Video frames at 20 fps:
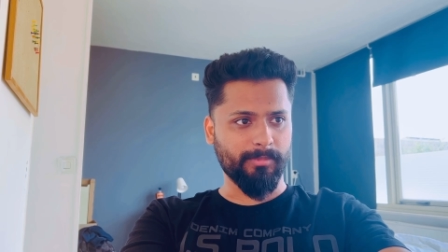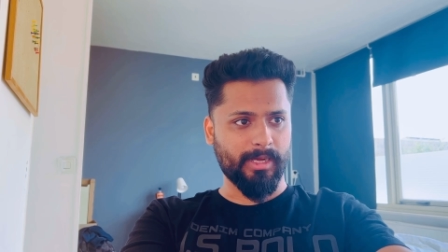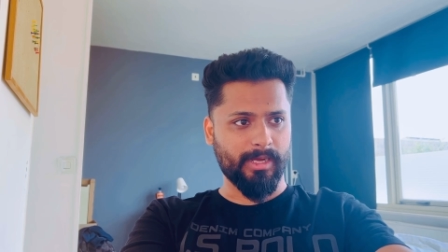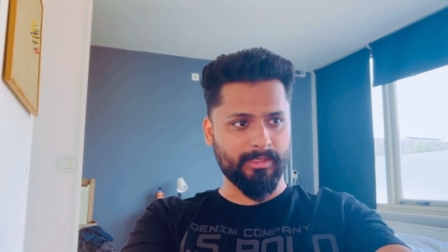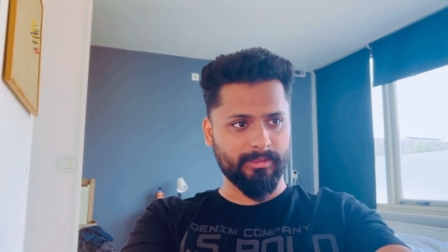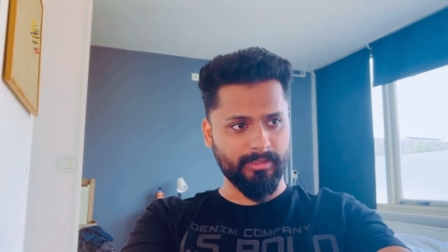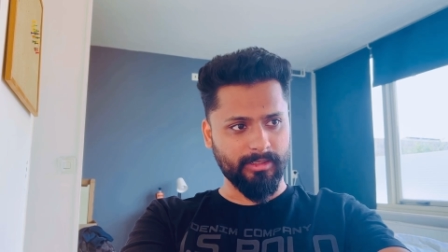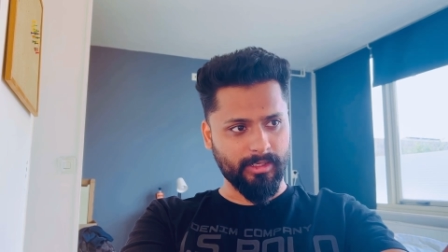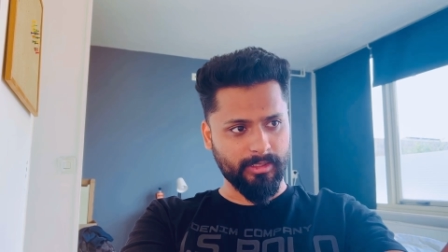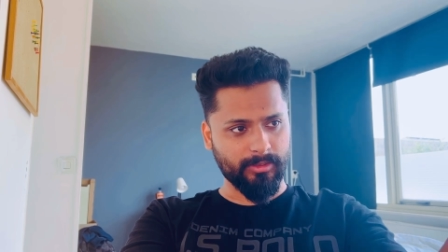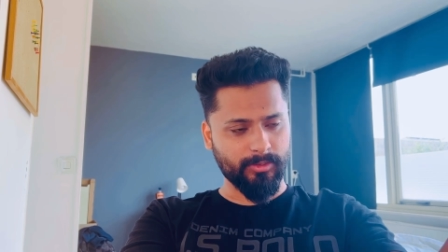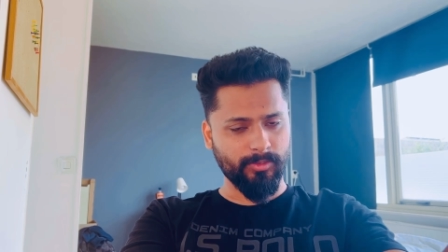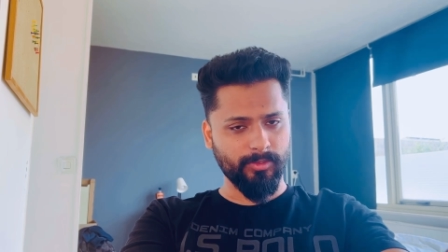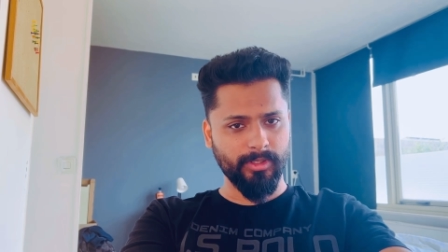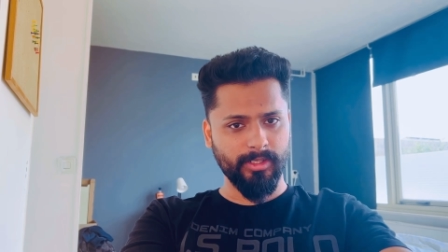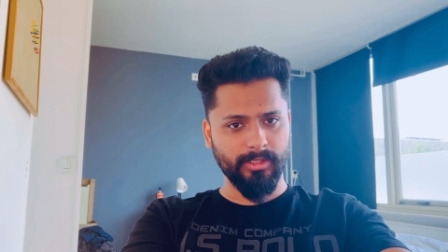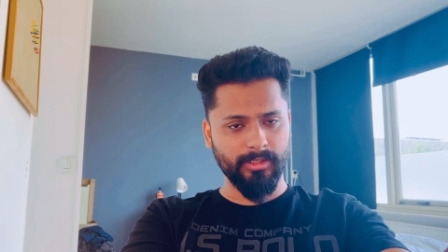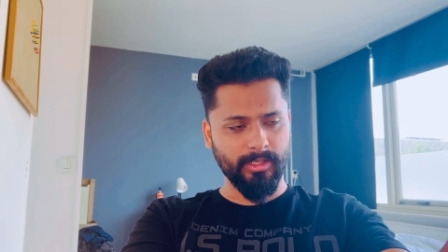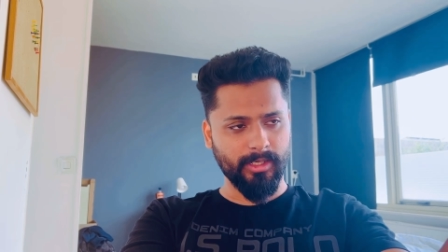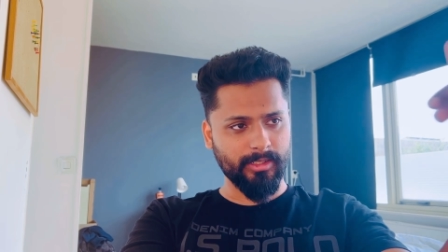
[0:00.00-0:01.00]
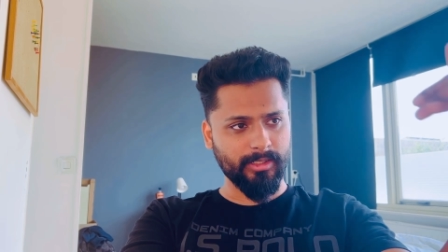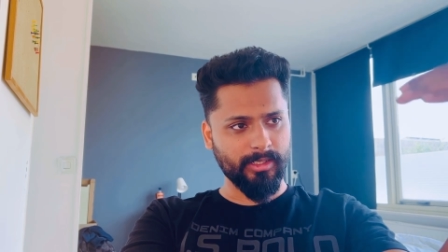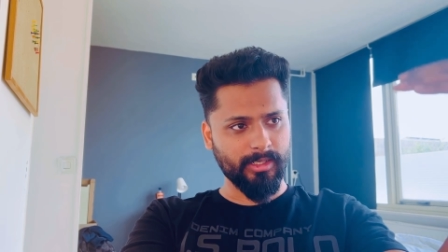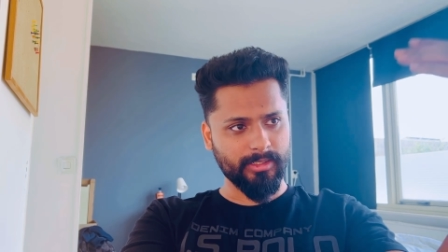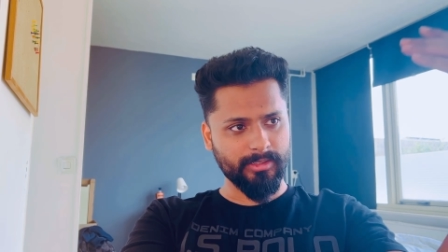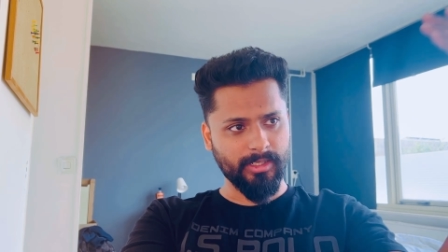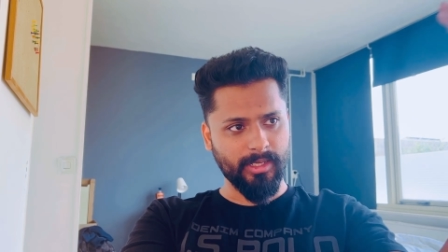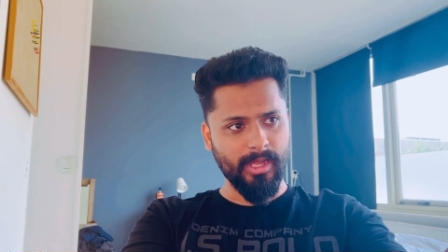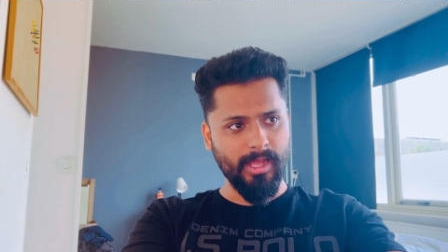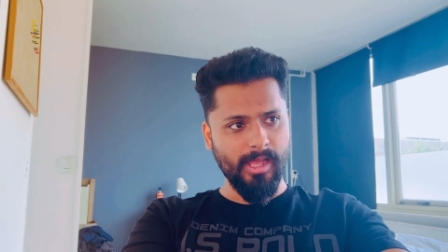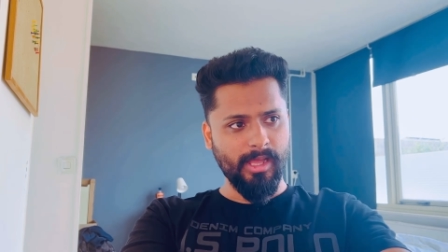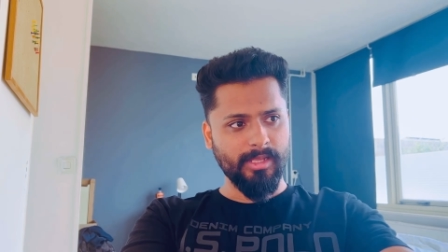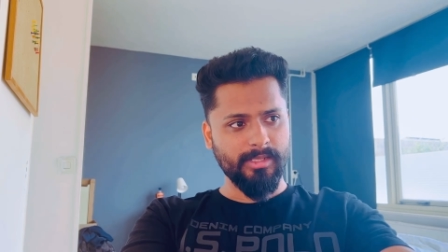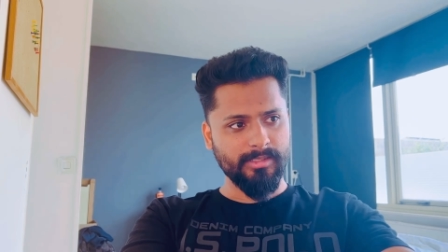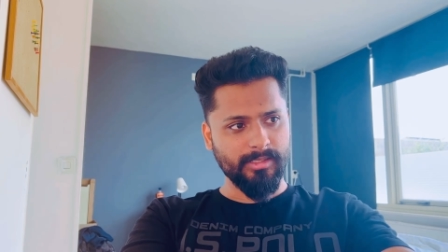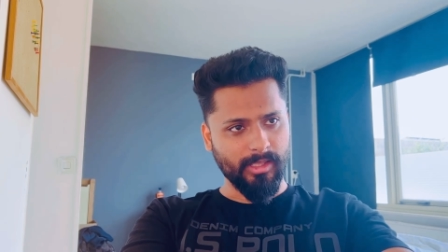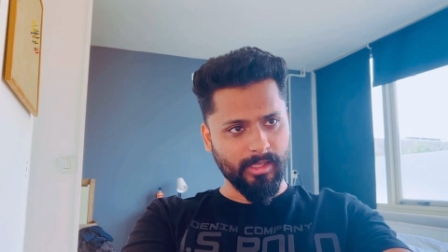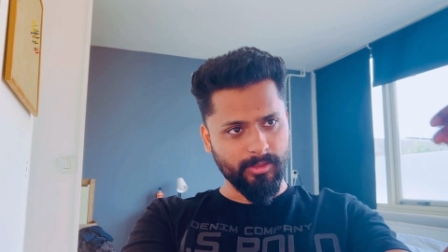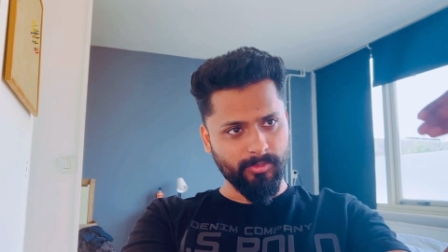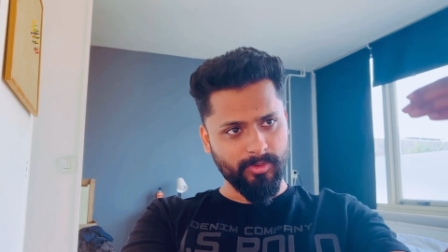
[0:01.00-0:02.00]
Other record either Linglada,
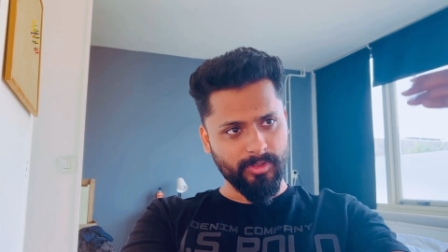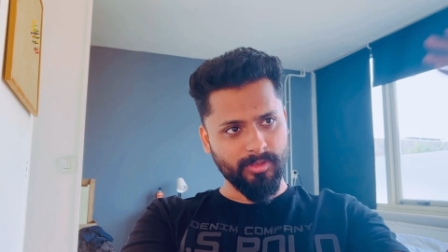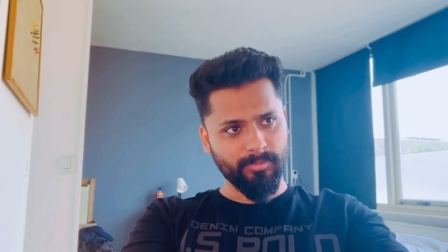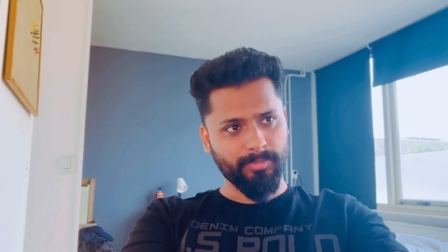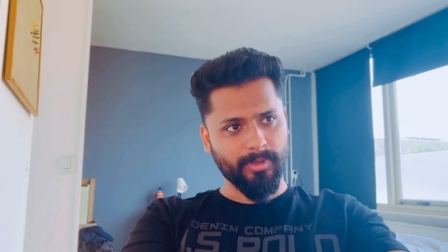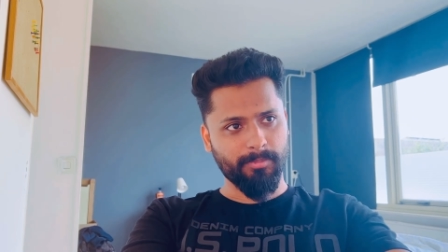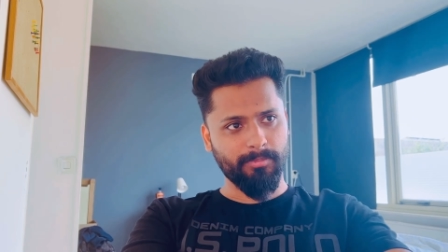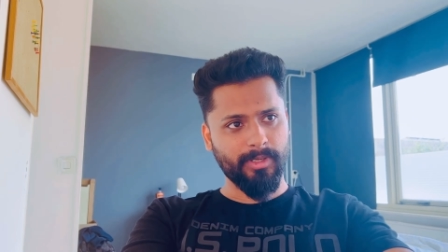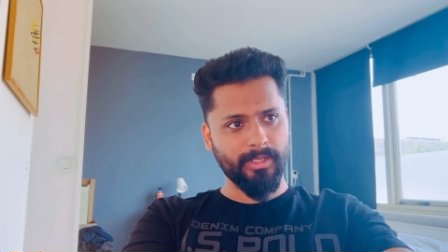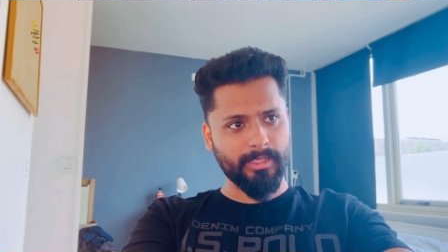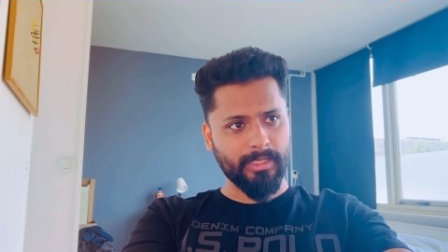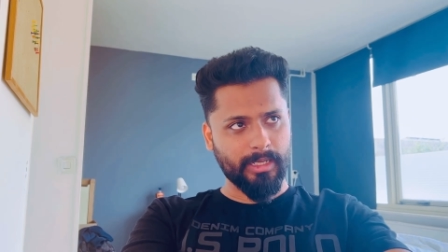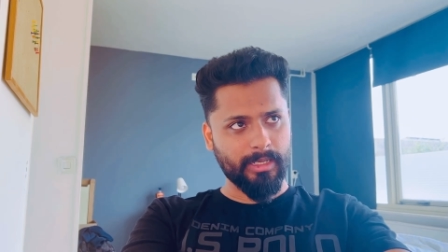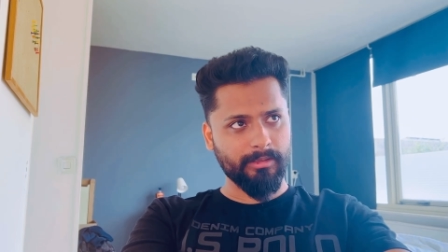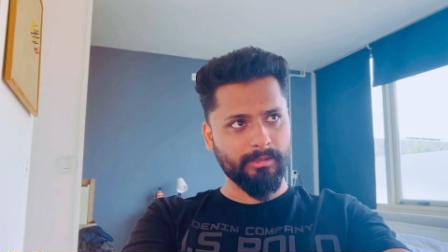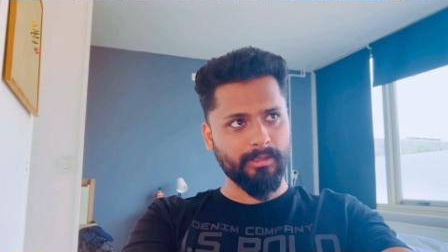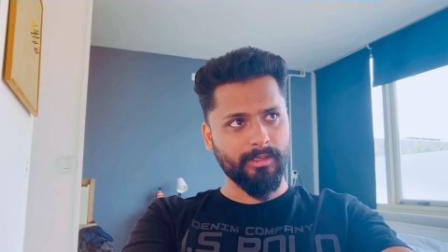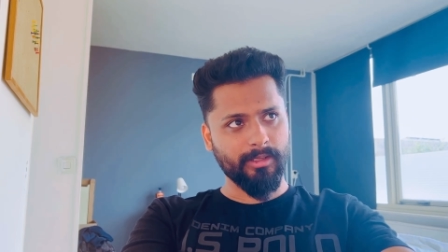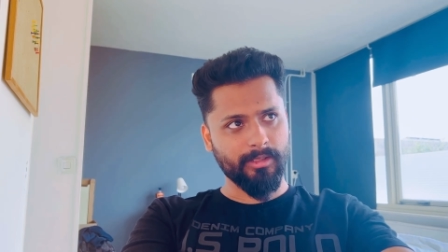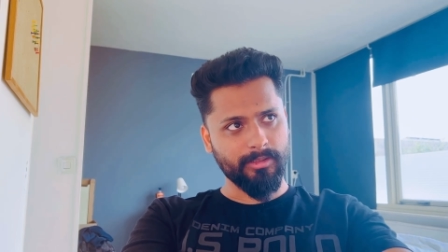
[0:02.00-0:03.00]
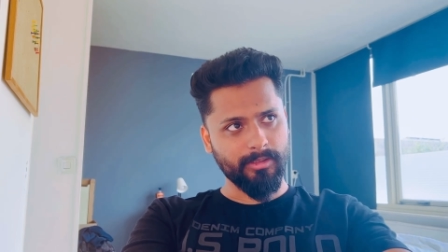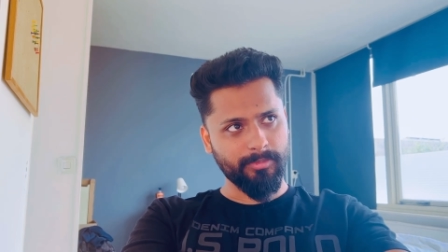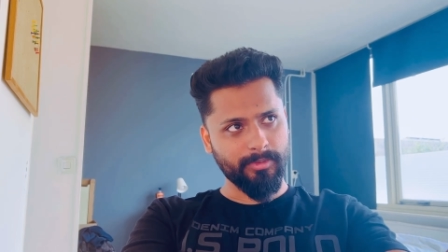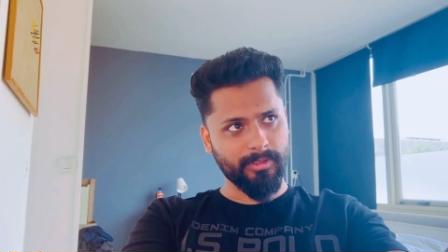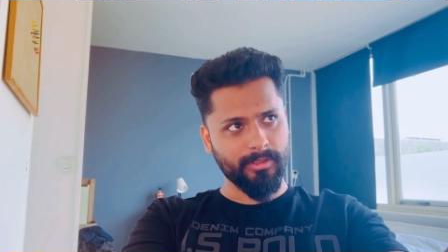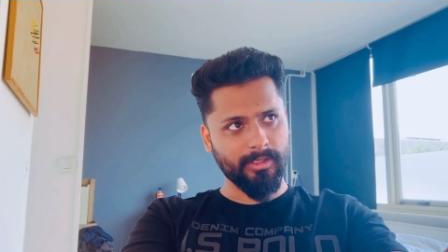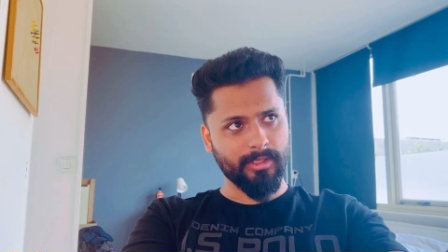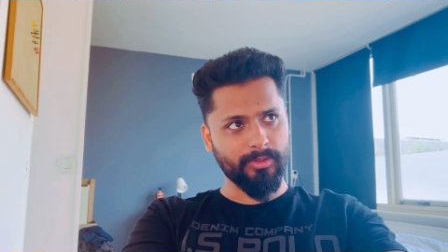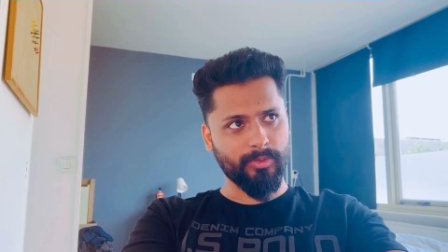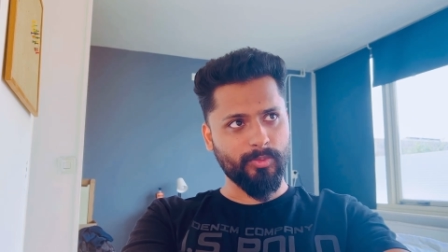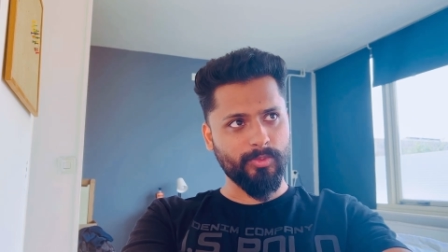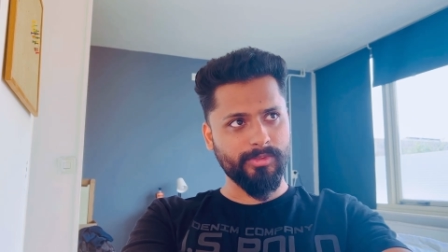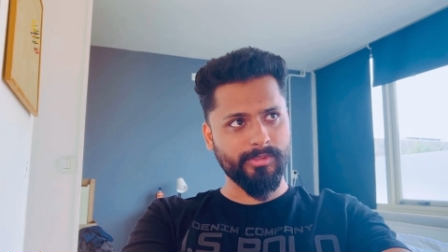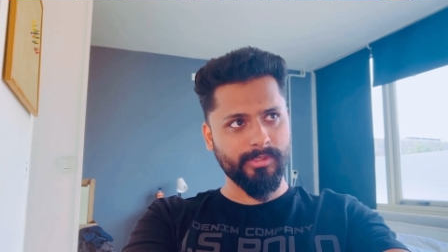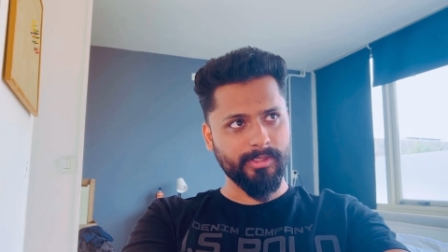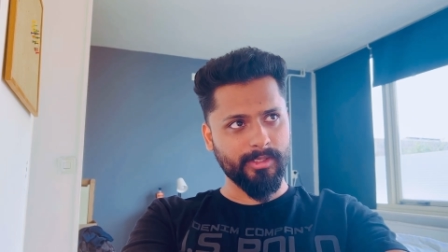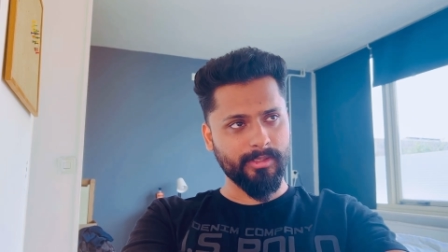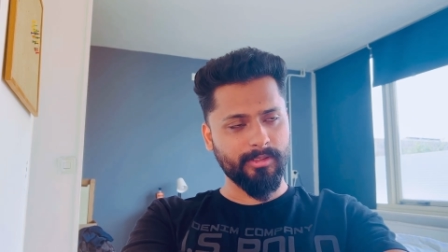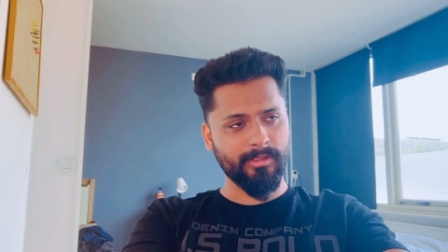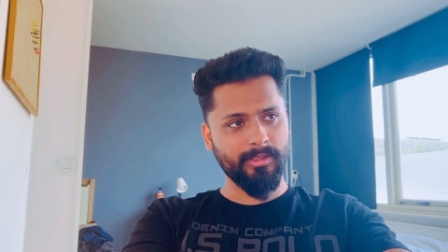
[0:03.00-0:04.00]
Southern with the public archi, other binna, you
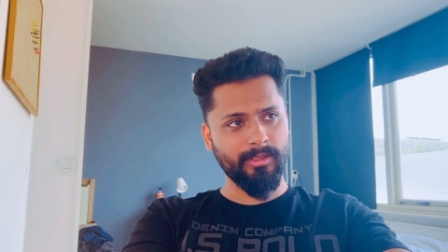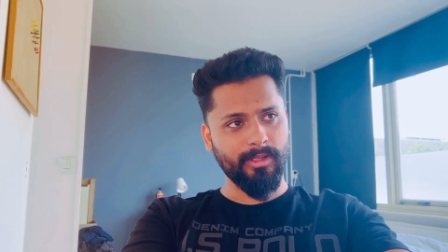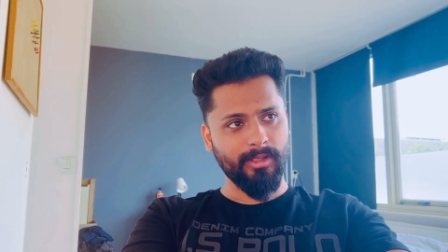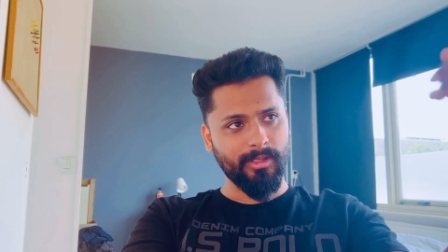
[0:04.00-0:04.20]
say the